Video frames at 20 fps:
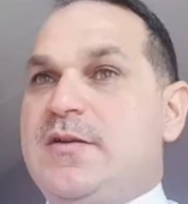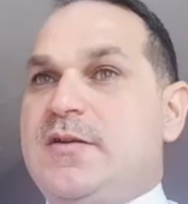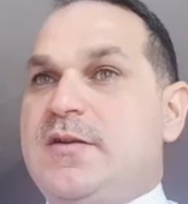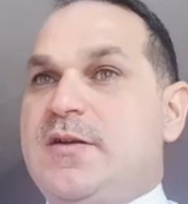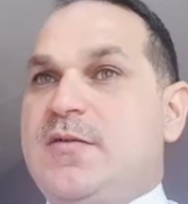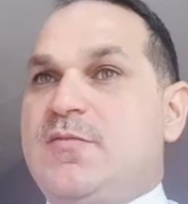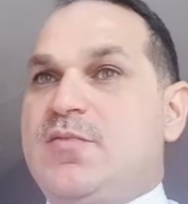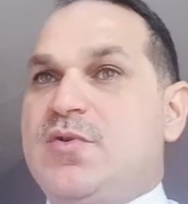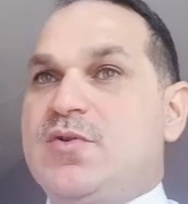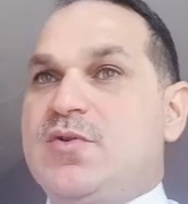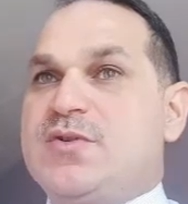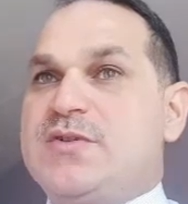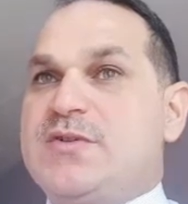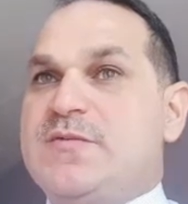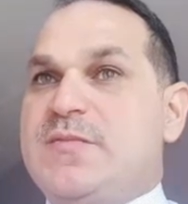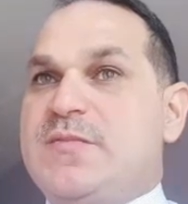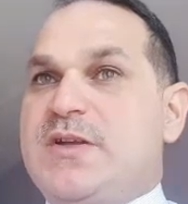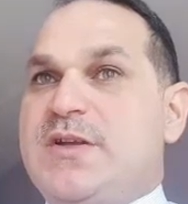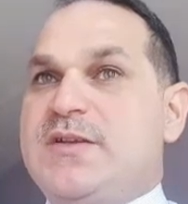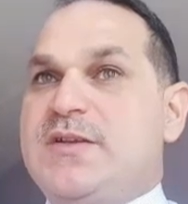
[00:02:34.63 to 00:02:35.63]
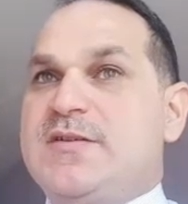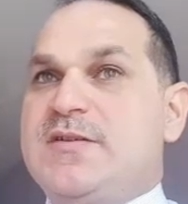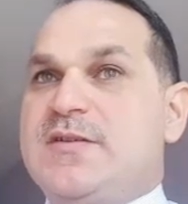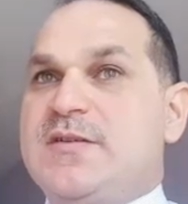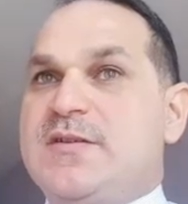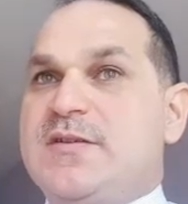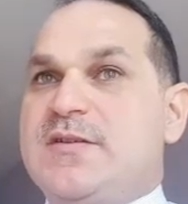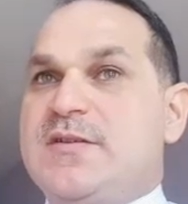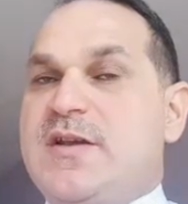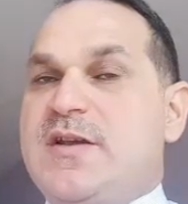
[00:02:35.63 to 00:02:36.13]
approximate
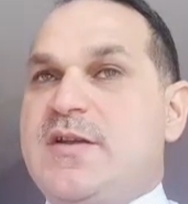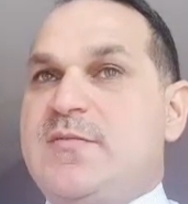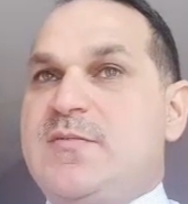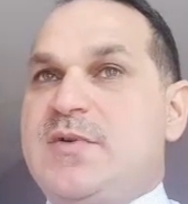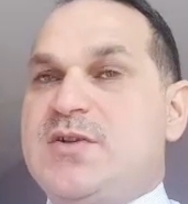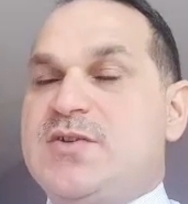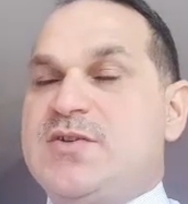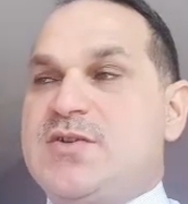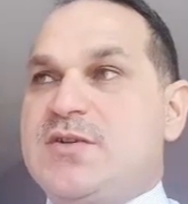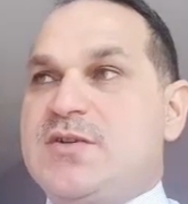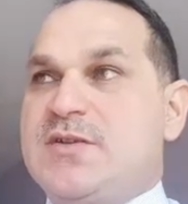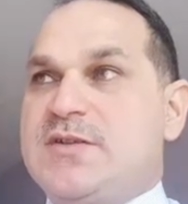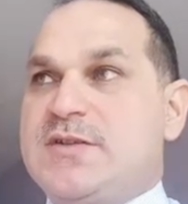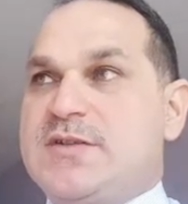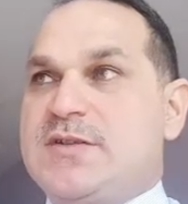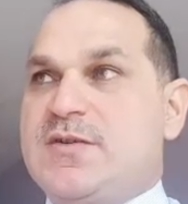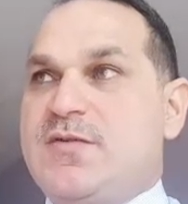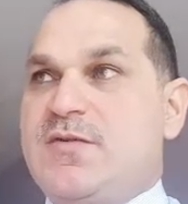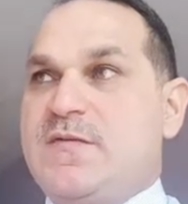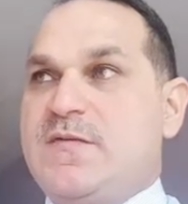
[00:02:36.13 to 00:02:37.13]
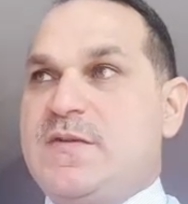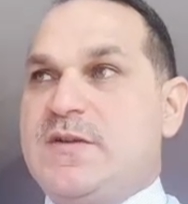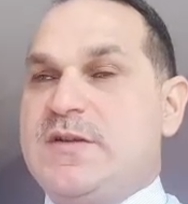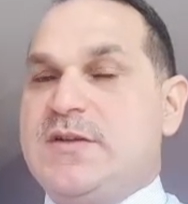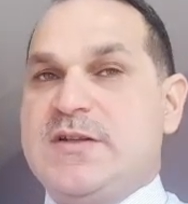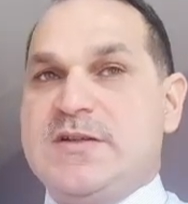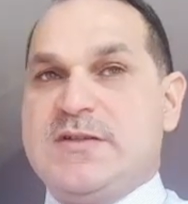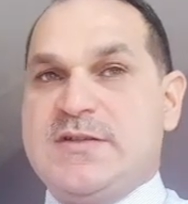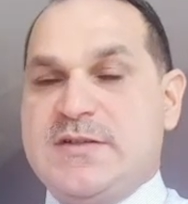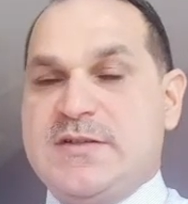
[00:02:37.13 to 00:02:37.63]
dimensions of the
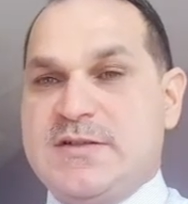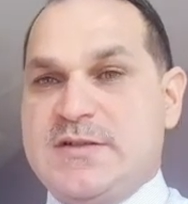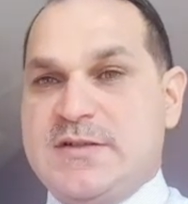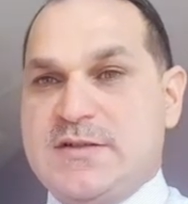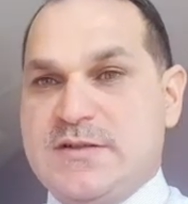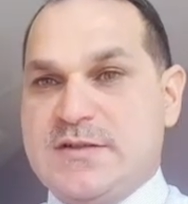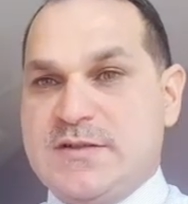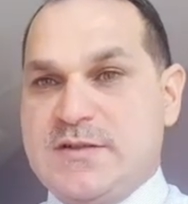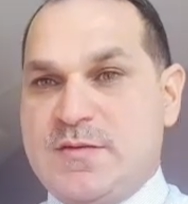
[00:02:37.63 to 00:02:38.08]
testes is